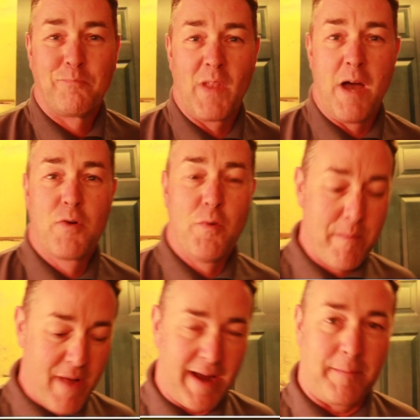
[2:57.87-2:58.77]
I'm
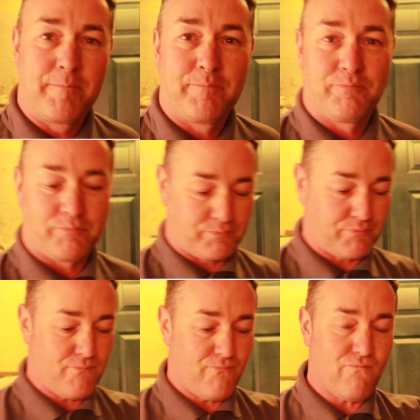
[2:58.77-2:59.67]
coming back.
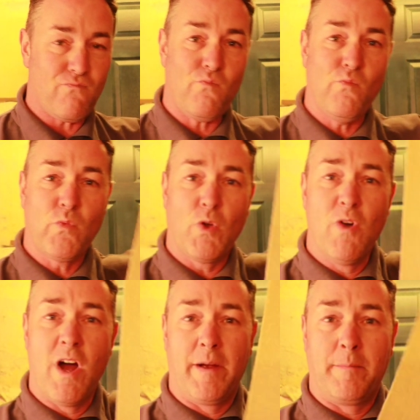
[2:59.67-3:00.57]

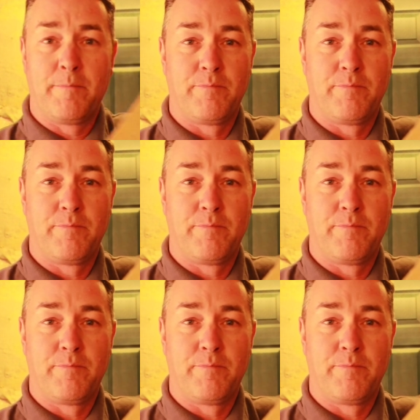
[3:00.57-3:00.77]
Right,